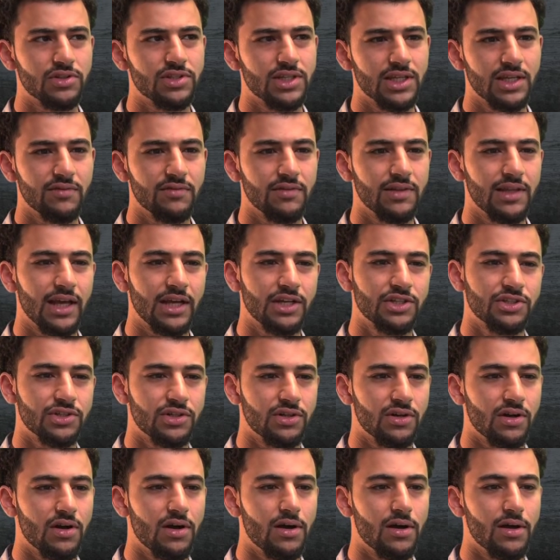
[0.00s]
to give a
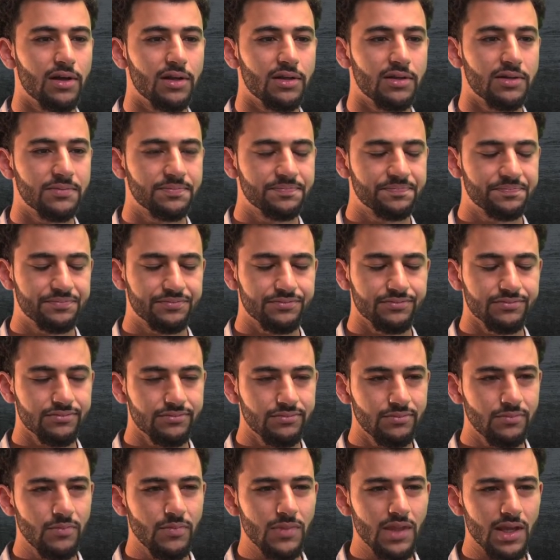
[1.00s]
lecture on
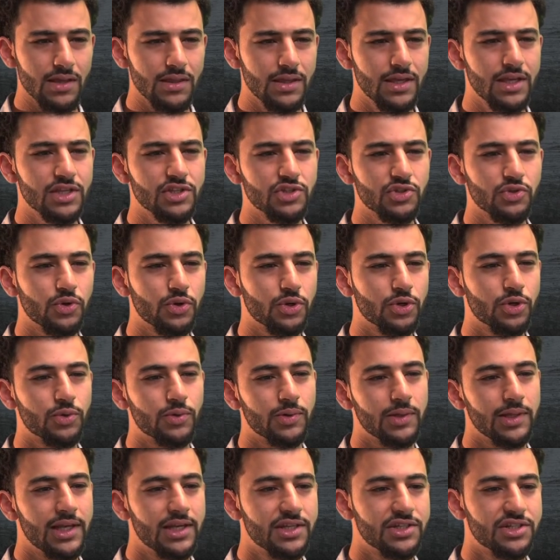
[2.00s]
the historical
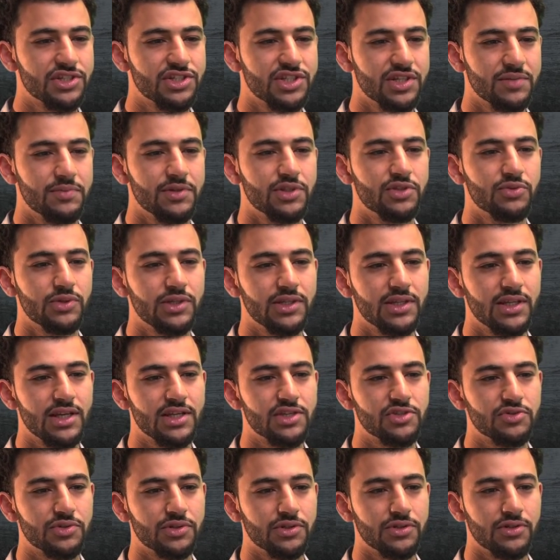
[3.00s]
relationship between
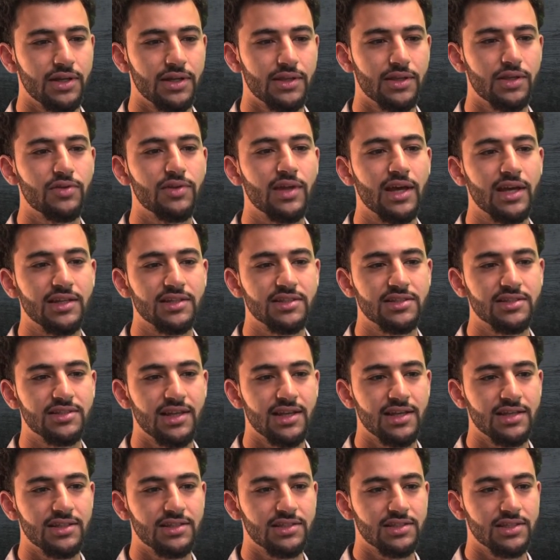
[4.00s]
Israel and the United
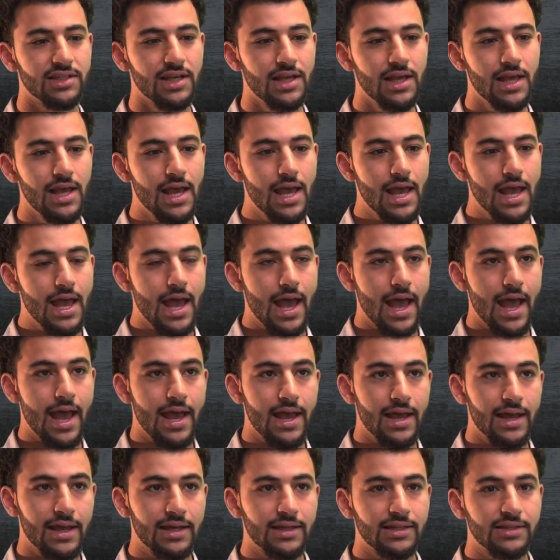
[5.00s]
States.
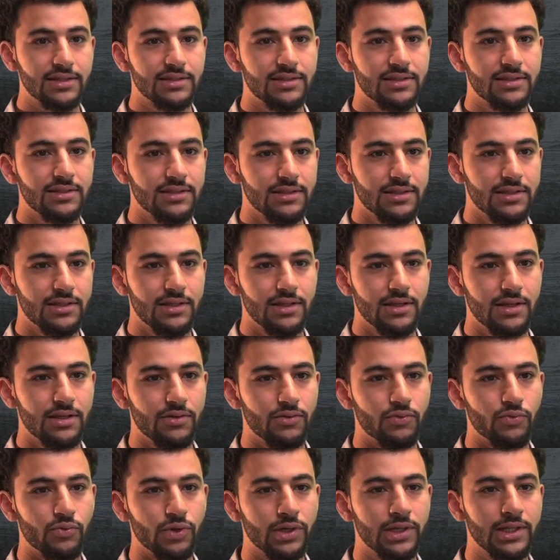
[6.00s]
And
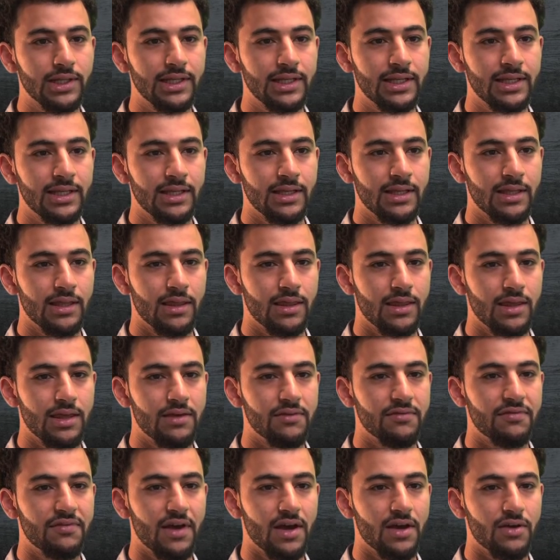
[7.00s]
really, the
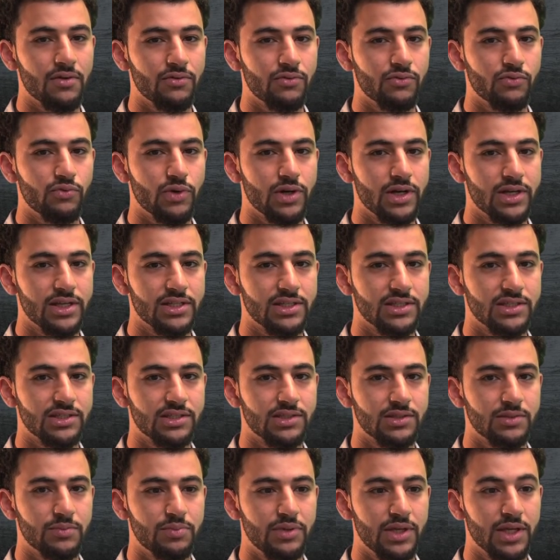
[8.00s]
event
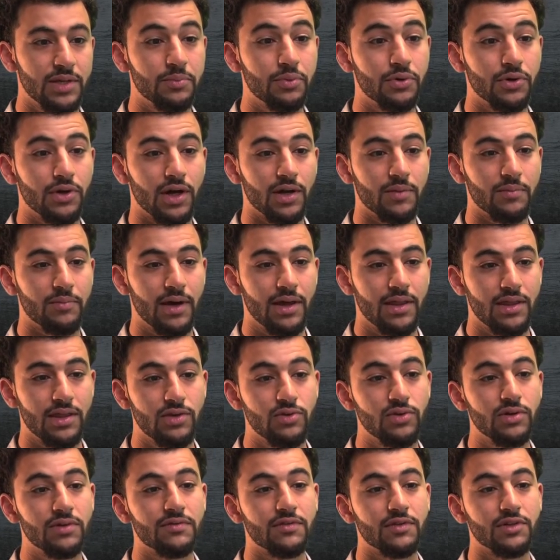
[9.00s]
was being put on by the
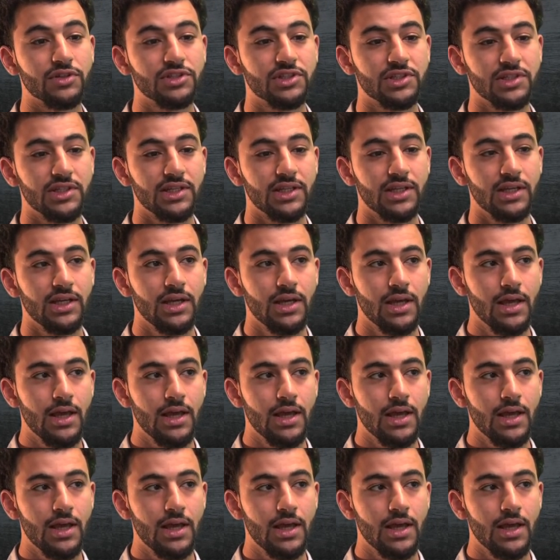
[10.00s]
university